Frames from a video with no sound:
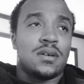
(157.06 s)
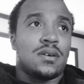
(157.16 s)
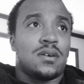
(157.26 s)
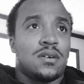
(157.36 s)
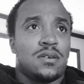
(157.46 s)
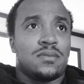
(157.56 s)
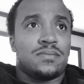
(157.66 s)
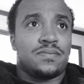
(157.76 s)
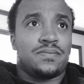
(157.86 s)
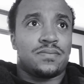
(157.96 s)

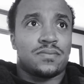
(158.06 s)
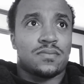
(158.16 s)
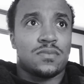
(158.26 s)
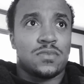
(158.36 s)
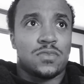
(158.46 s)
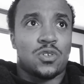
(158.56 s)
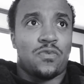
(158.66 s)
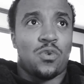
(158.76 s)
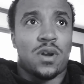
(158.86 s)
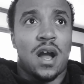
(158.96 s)
So
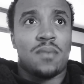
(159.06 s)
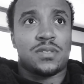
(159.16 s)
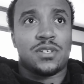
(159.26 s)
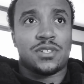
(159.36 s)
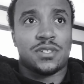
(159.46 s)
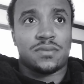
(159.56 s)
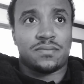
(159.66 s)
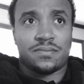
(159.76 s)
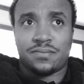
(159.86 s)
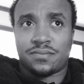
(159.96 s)
for
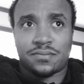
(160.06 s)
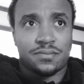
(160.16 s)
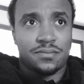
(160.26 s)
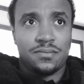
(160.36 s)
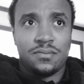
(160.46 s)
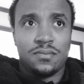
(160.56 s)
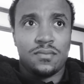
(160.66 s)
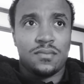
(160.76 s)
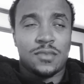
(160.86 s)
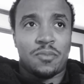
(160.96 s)
competition,
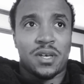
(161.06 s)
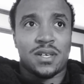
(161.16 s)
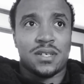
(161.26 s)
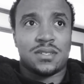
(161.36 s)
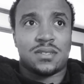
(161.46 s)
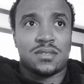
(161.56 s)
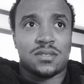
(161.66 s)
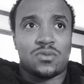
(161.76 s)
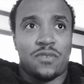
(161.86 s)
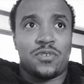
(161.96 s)
I mean,
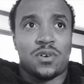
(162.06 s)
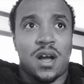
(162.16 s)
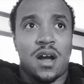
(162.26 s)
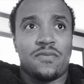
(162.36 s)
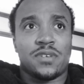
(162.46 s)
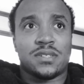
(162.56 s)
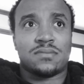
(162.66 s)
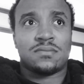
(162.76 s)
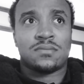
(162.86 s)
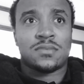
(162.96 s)
do I feel confident?
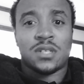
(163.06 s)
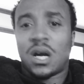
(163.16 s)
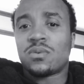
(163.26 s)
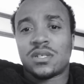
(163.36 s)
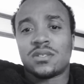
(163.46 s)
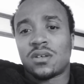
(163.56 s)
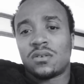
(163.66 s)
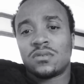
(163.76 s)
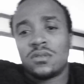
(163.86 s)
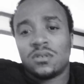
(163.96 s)
I'll say
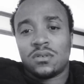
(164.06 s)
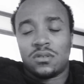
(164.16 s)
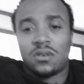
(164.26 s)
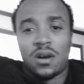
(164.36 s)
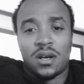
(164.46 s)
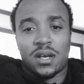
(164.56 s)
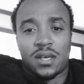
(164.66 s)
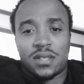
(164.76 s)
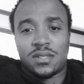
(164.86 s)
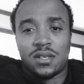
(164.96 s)
so. I
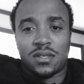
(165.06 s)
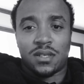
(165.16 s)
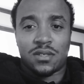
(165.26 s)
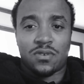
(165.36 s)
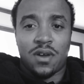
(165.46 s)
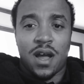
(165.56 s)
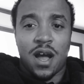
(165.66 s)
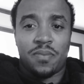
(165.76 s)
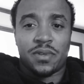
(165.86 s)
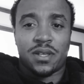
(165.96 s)
can't see anything that's going to
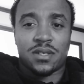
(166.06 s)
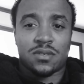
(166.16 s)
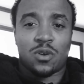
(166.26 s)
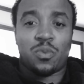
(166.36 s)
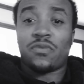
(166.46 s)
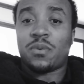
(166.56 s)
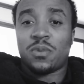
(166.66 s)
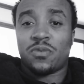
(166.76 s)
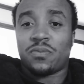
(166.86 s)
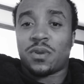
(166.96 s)
happen that's going to prevent
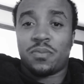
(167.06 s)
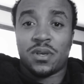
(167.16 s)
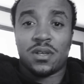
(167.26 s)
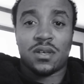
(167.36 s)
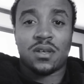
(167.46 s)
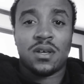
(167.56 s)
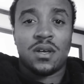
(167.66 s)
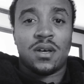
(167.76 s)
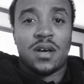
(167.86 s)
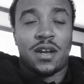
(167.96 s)
me from competing.
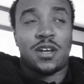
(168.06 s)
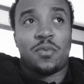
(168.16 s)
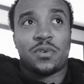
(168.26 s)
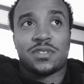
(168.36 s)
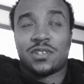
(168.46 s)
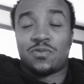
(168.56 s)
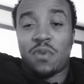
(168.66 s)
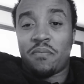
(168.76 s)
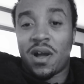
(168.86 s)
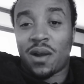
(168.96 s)
I had a couple instances where
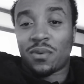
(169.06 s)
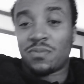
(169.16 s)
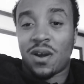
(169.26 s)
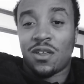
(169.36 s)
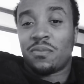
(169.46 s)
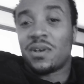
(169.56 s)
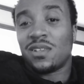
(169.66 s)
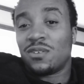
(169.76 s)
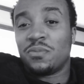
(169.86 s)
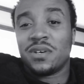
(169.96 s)
my back was bothering me a
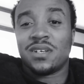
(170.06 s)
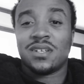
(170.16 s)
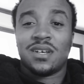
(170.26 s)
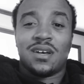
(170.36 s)
little bit.